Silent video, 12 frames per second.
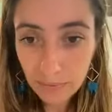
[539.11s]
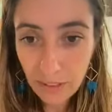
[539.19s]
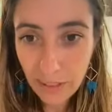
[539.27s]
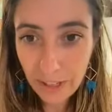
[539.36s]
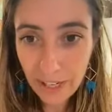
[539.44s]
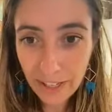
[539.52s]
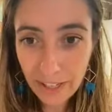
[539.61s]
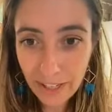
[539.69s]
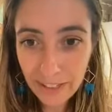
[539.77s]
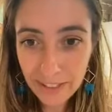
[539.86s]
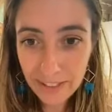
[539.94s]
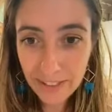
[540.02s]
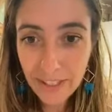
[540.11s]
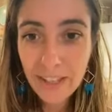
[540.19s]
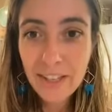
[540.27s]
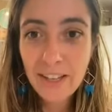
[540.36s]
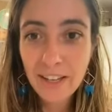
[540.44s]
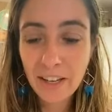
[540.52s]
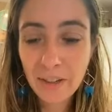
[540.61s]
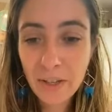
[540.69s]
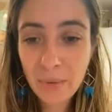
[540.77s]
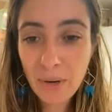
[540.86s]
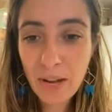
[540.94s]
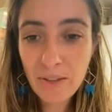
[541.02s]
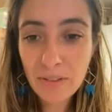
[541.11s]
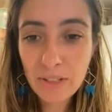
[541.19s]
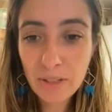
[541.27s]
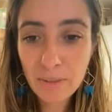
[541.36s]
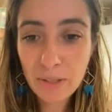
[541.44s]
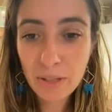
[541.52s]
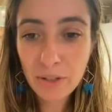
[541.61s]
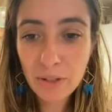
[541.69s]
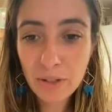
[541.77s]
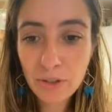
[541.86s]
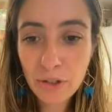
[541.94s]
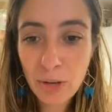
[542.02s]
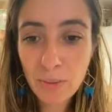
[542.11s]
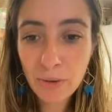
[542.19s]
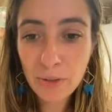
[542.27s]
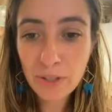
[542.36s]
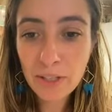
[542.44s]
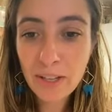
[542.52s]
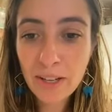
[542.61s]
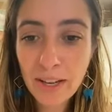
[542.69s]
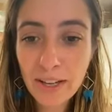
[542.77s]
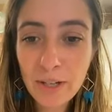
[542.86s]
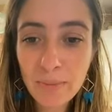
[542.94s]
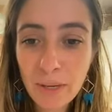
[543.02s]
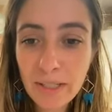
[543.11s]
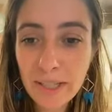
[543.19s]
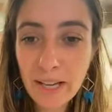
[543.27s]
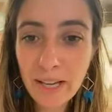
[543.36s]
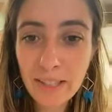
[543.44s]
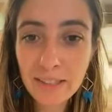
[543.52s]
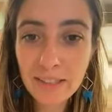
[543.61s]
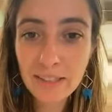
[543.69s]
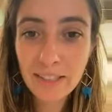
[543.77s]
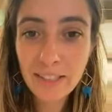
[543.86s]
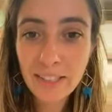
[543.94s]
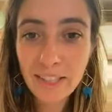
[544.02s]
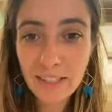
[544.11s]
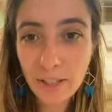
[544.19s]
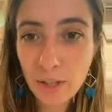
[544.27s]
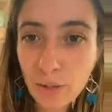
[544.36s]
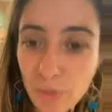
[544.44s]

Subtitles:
All right, guys. I think we're having some dinner troubles. I hear my dad in the other